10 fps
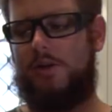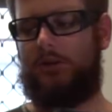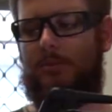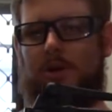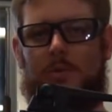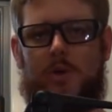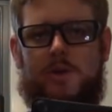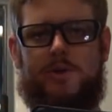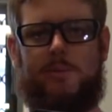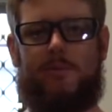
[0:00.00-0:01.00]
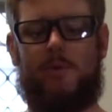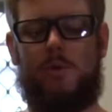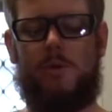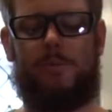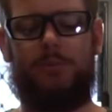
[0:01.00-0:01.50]
this is my Wells
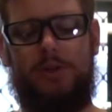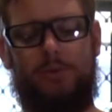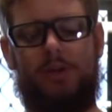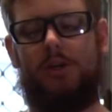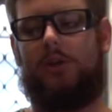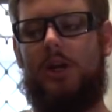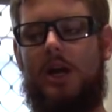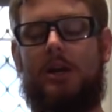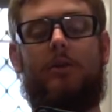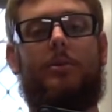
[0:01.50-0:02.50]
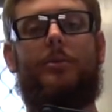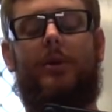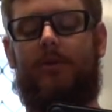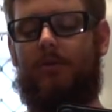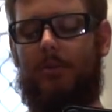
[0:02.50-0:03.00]
M4. This was actually a Christmas
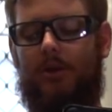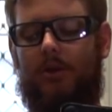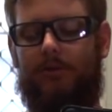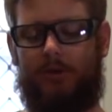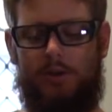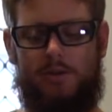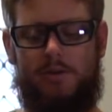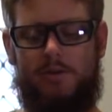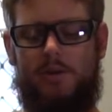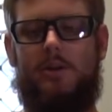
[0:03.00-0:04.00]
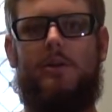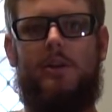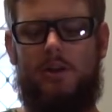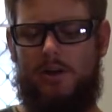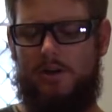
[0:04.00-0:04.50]
present from my girlfriend.
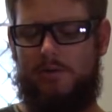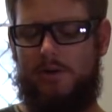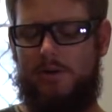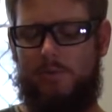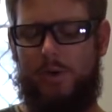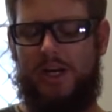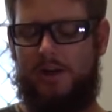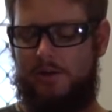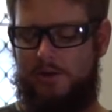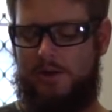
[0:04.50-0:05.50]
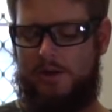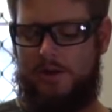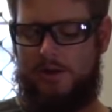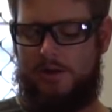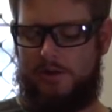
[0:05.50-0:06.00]
I know, right? Winning.
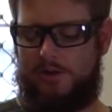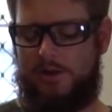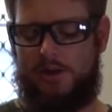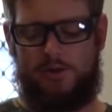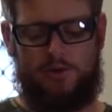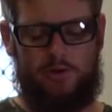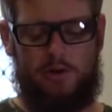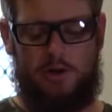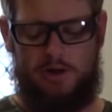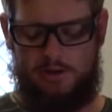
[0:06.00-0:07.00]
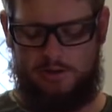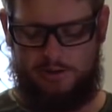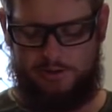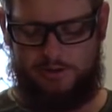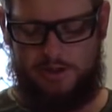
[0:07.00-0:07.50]
So let's try
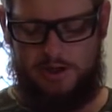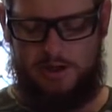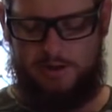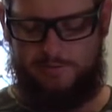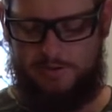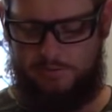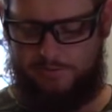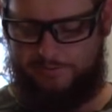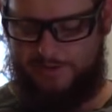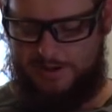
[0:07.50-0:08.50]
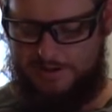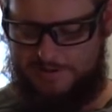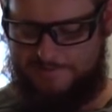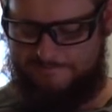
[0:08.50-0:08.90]
and see if it will fit